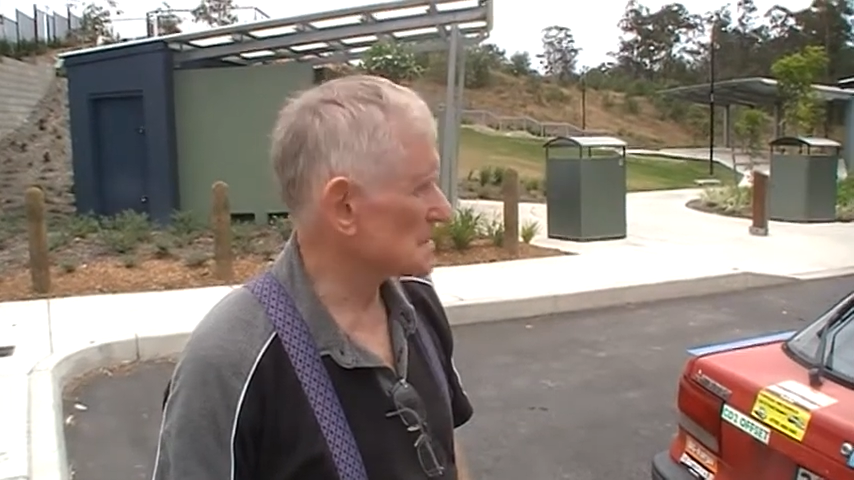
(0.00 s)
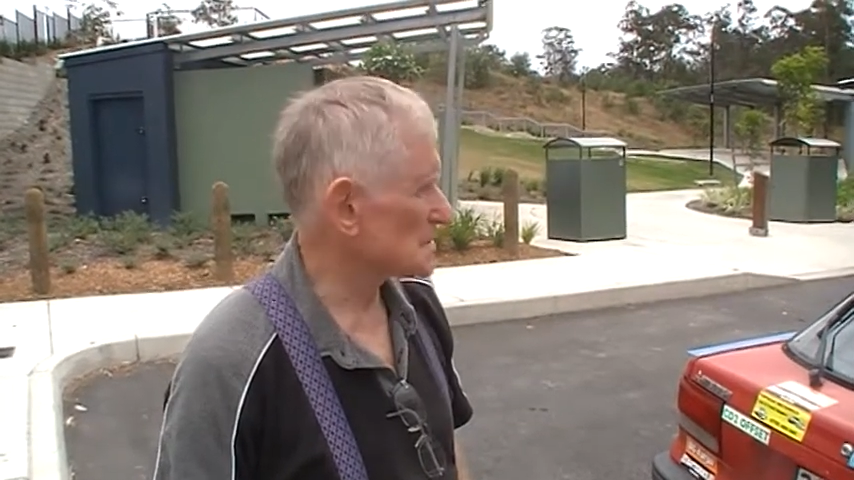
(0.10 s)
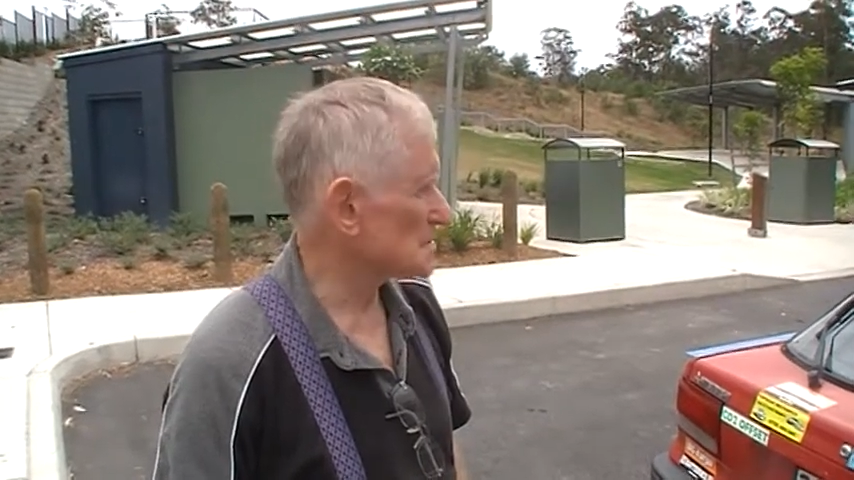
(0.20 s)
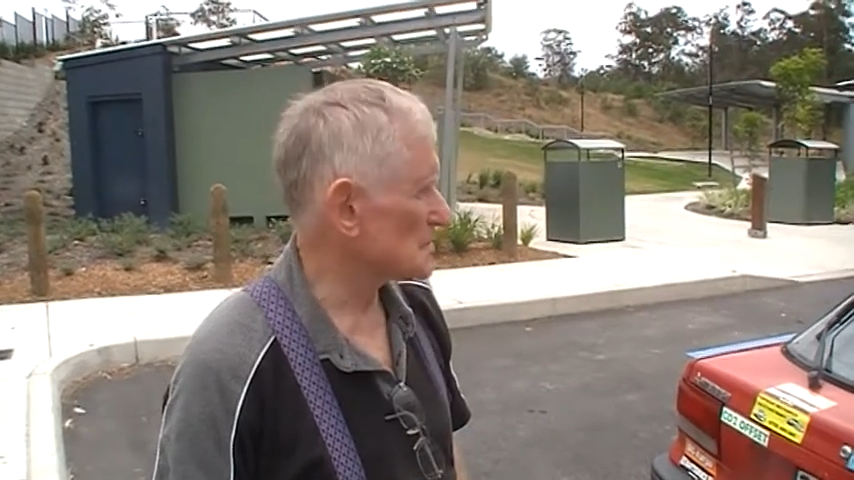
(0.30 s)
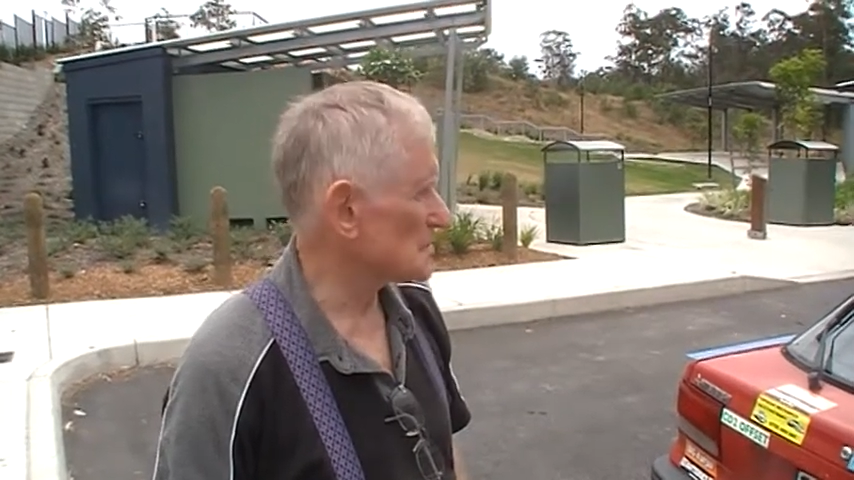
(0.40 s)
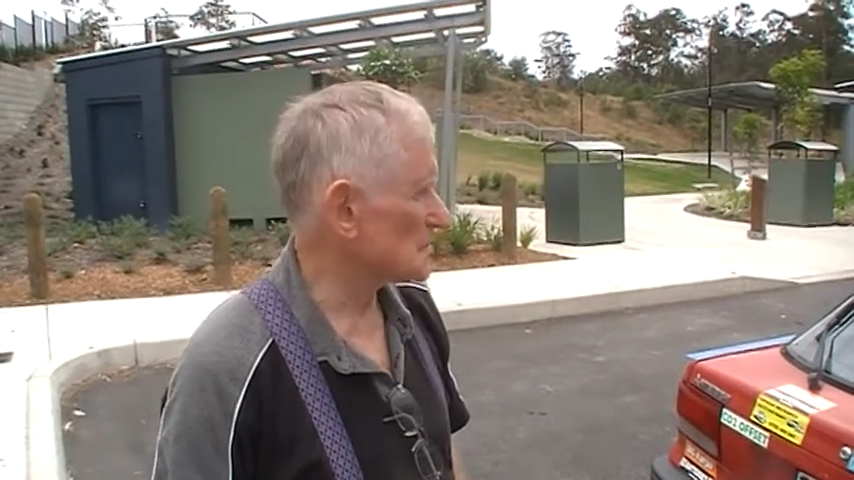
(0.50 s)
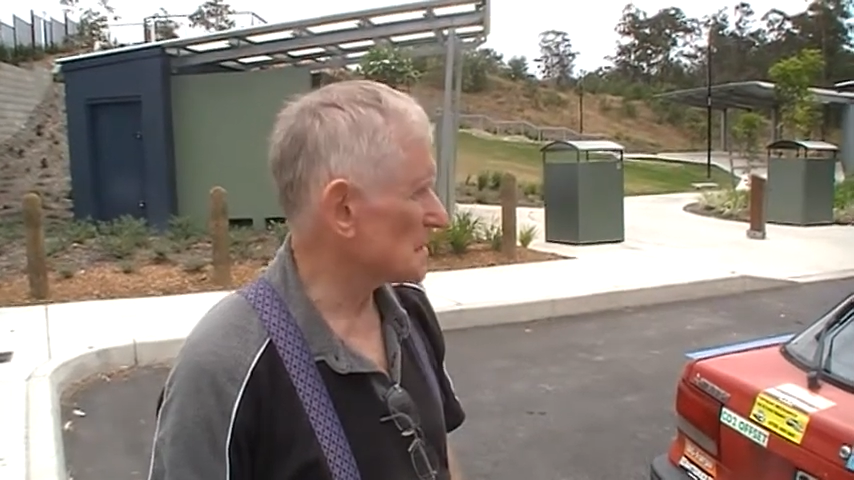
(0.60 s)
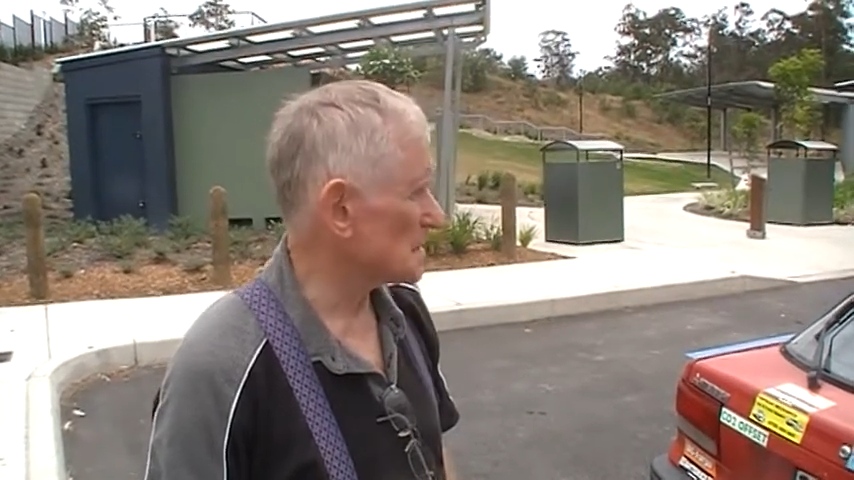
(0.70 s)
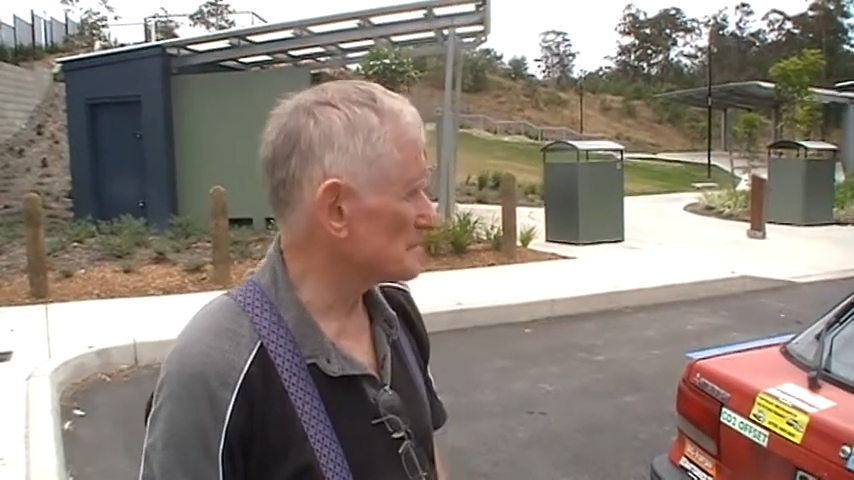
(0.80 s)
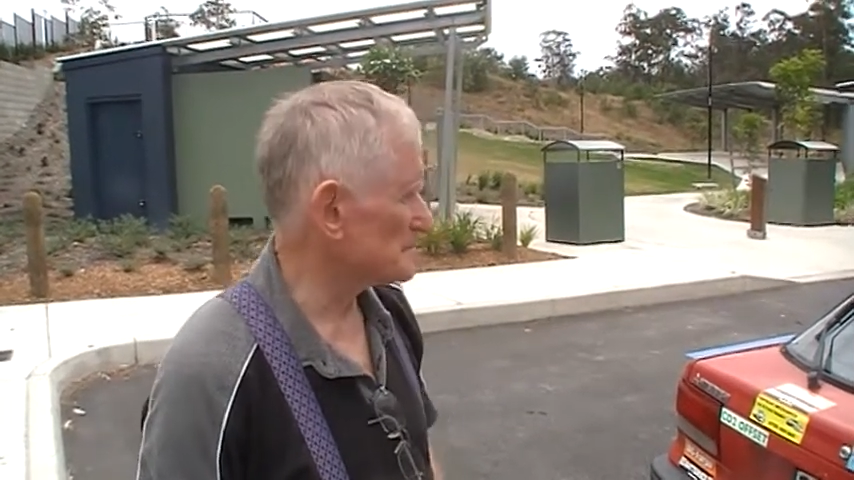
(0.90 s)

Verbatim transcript: so um,